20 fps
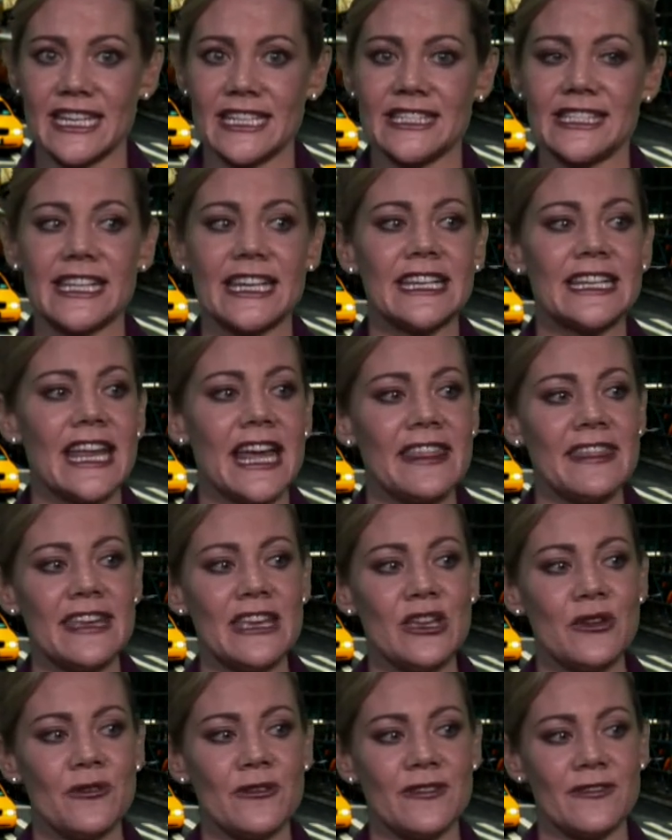like nothing
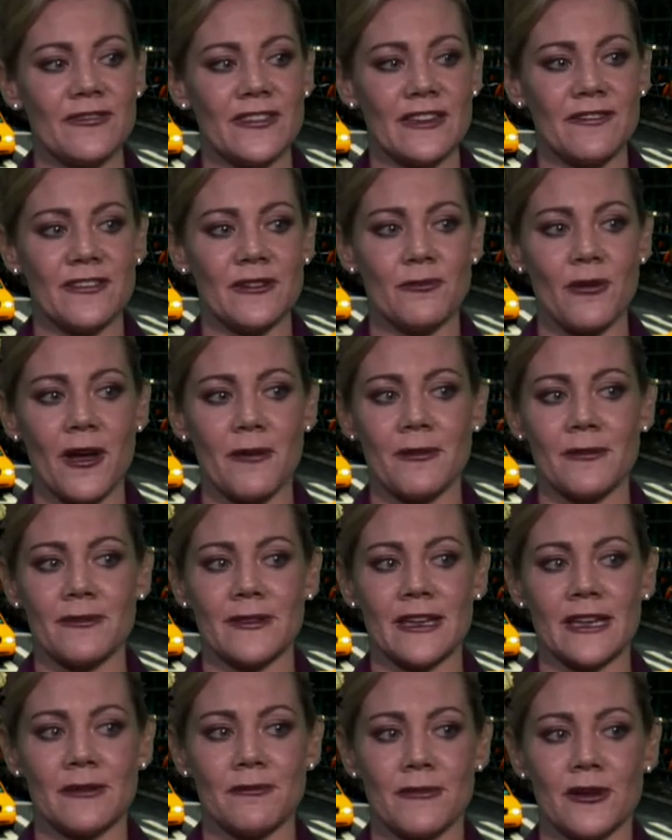you've even
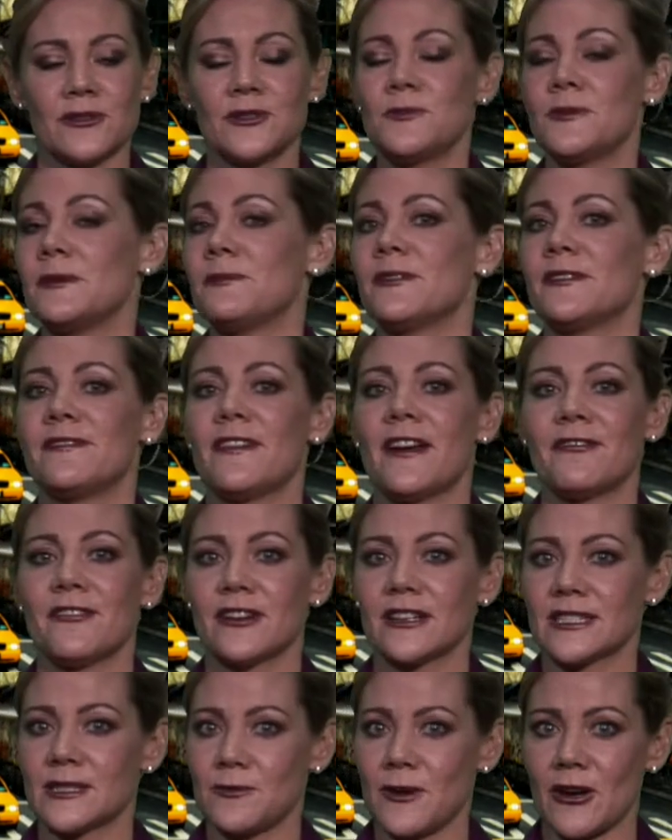probably most people have ever
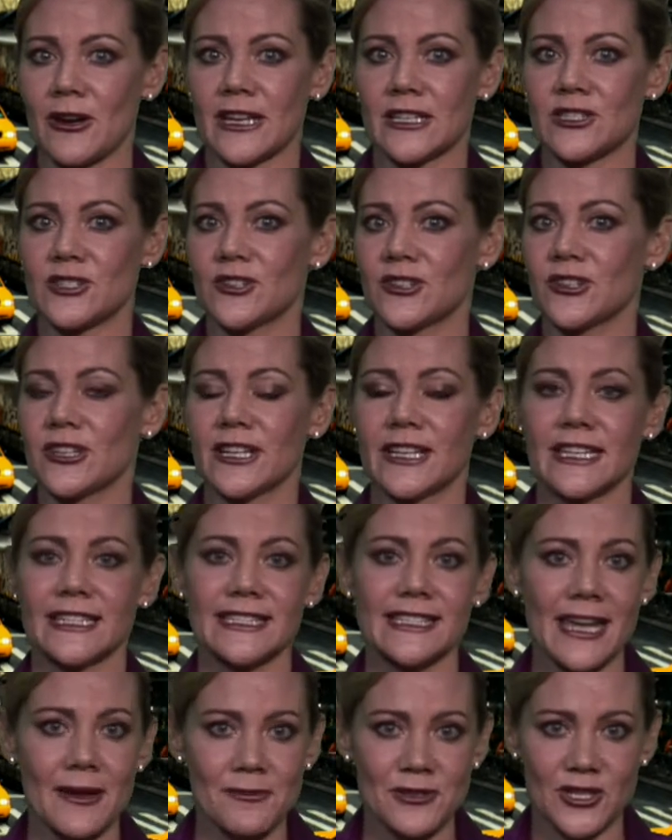experienced or could
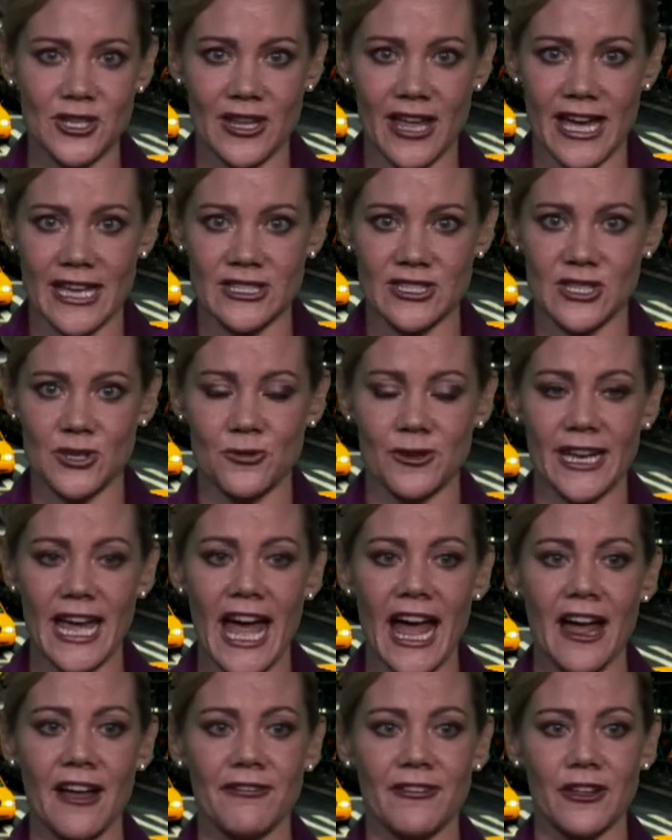conceptualize. You would
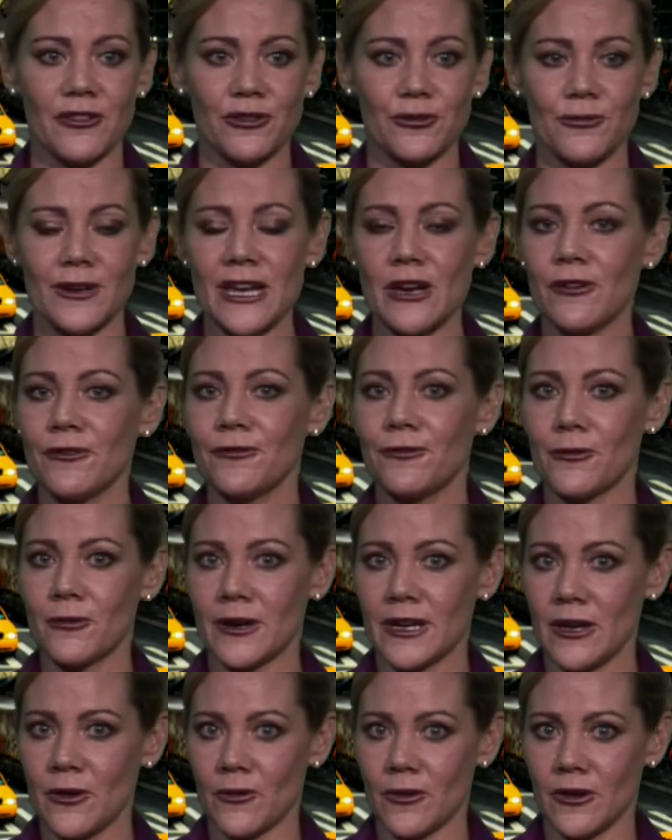have a 3 or 4
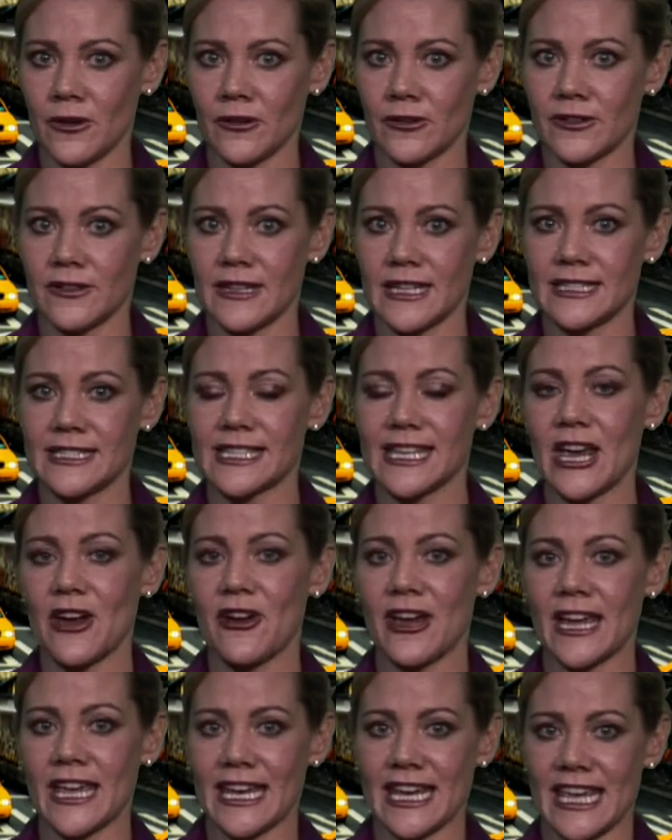year old that's
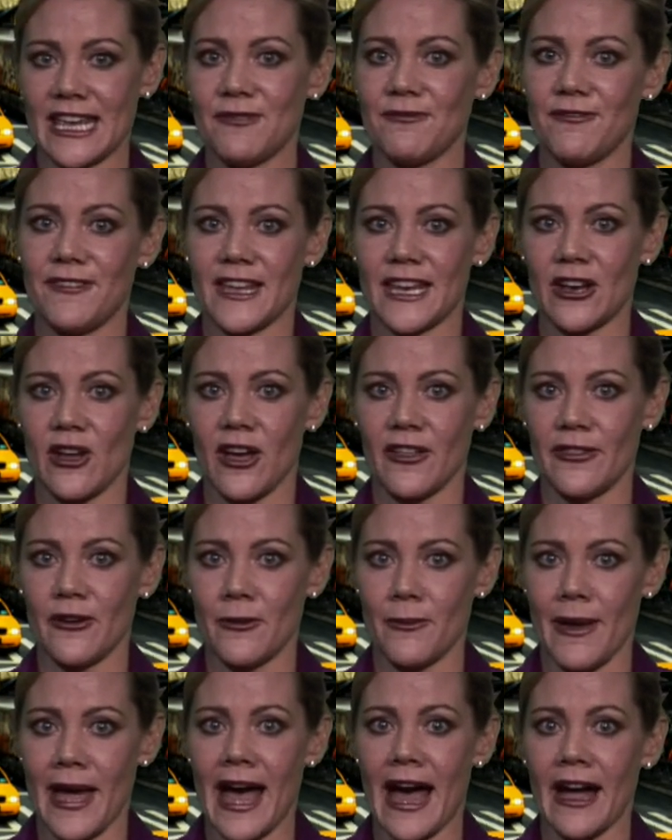carrying an infant on their
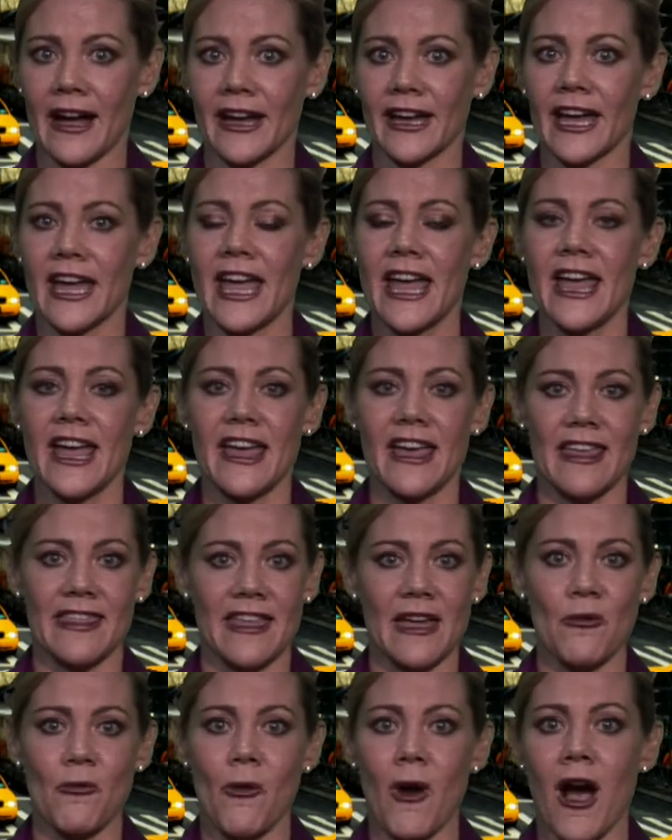back, and
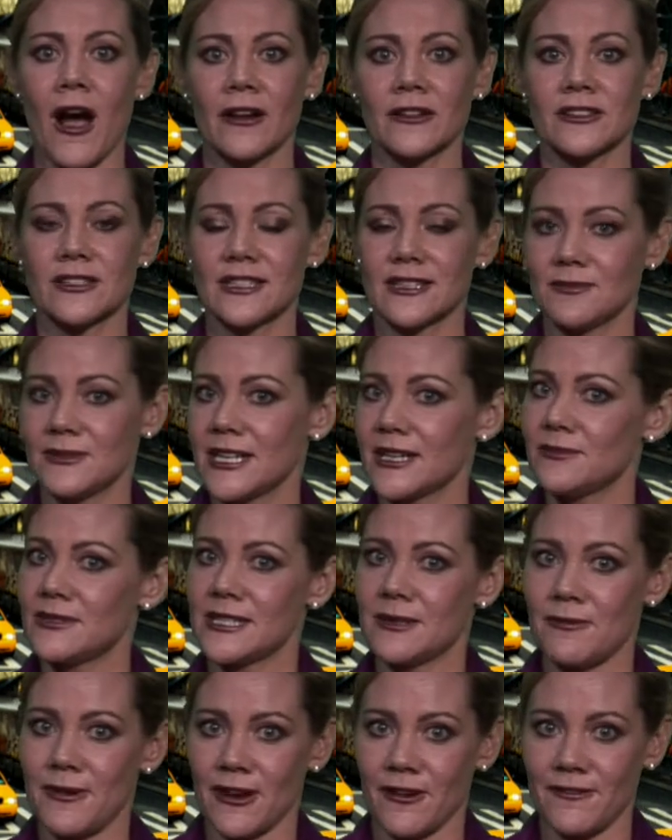they walked sometimes
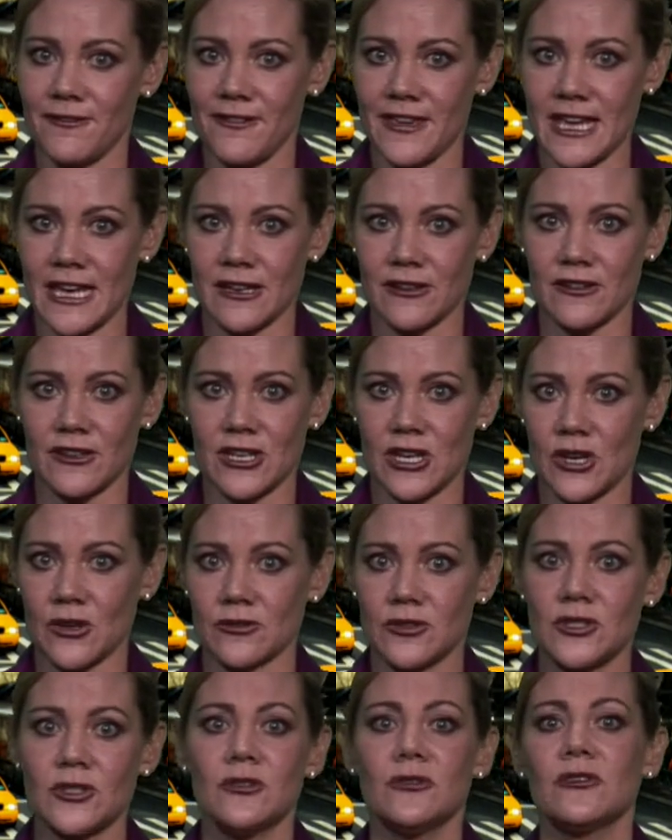in bare feet, 2
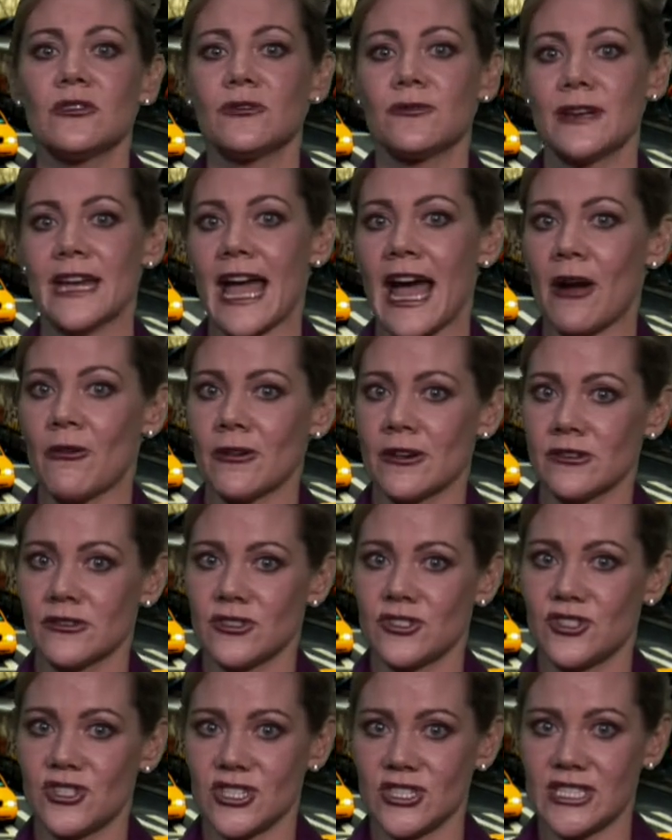to 3
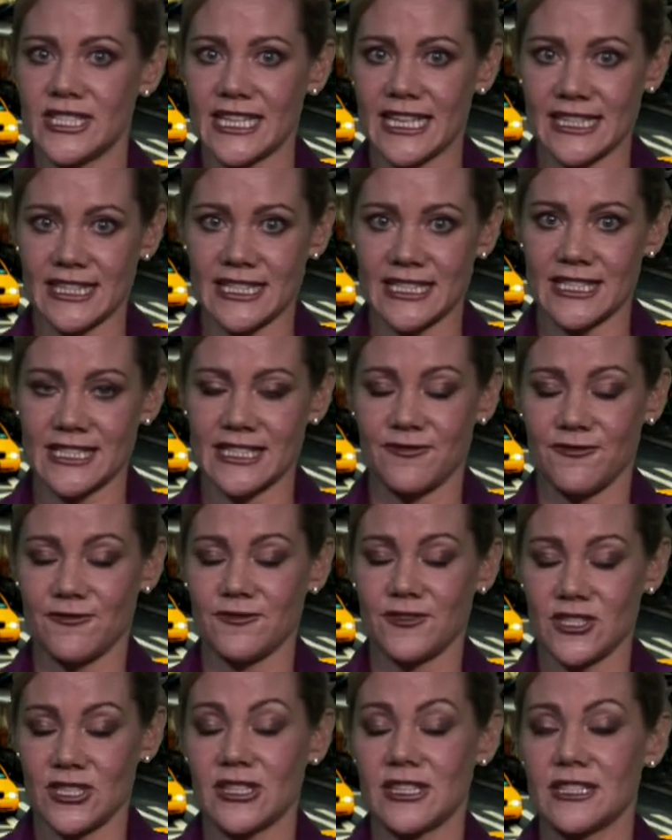hours just to get
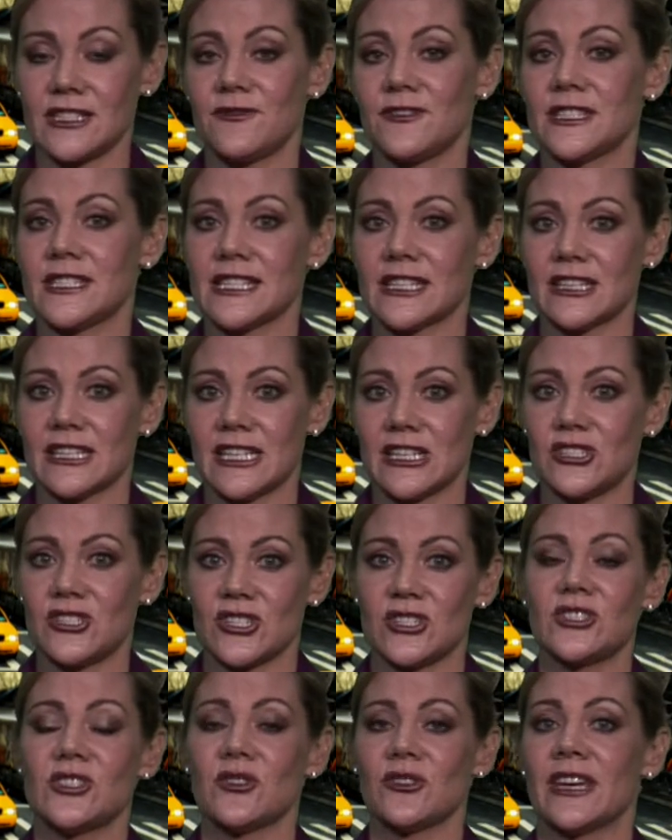to this facility
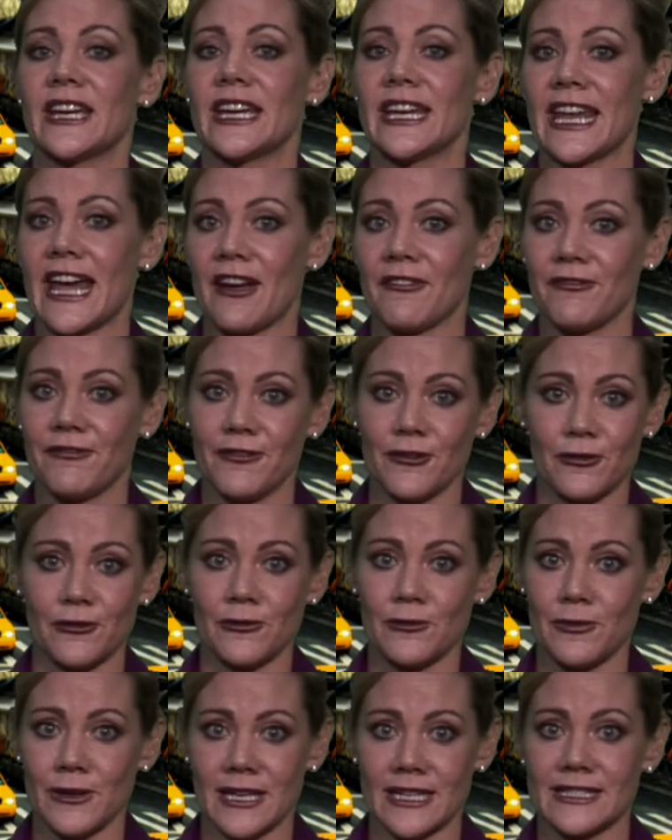just so they could have food,
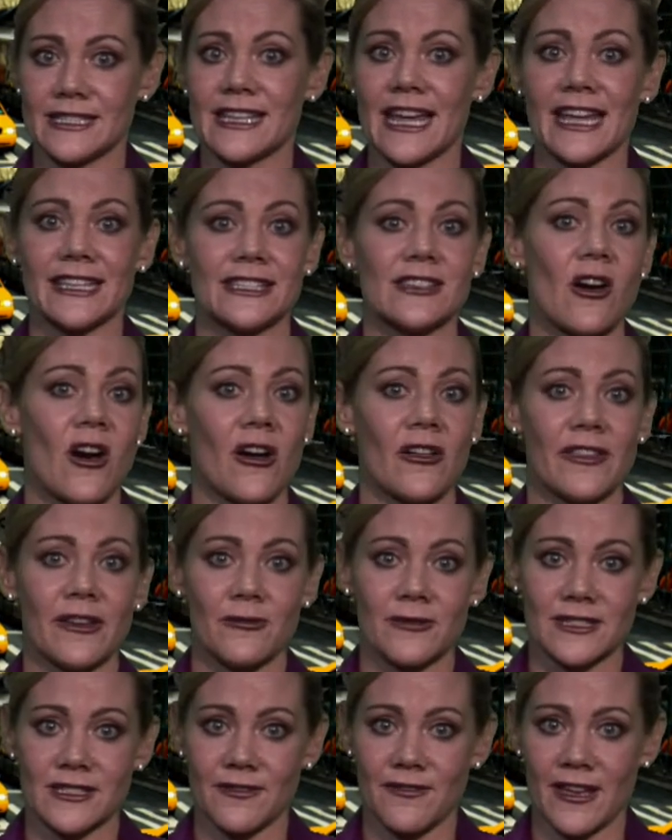because that's all that
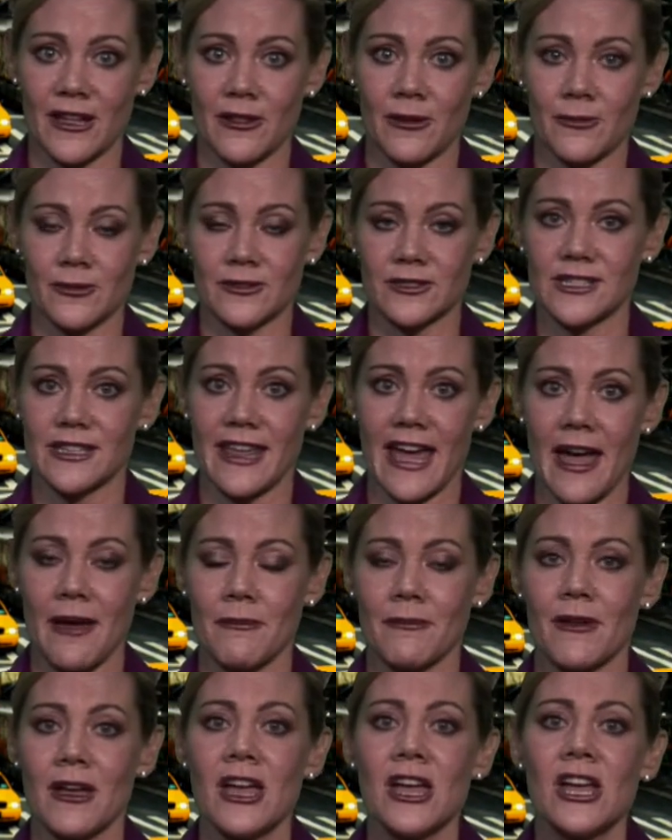was available to
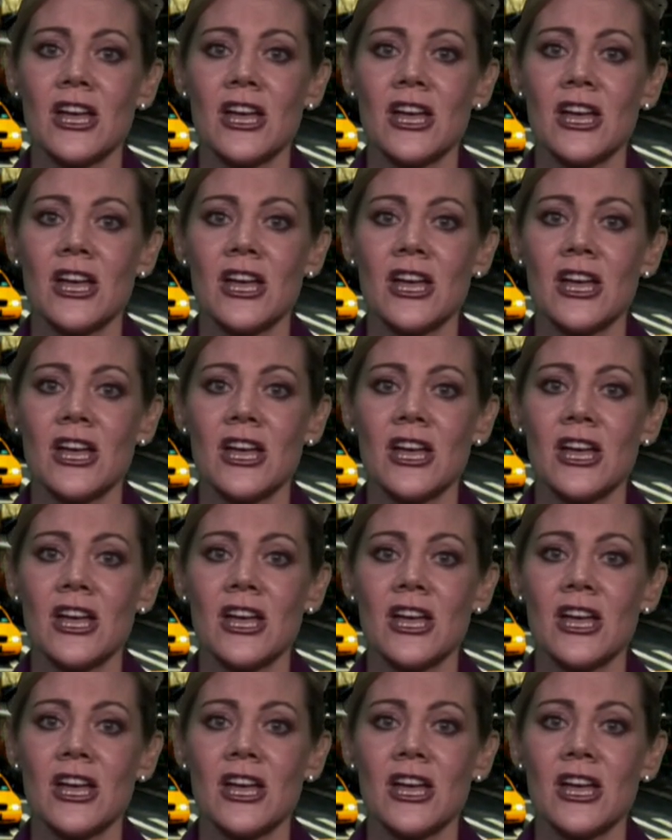them.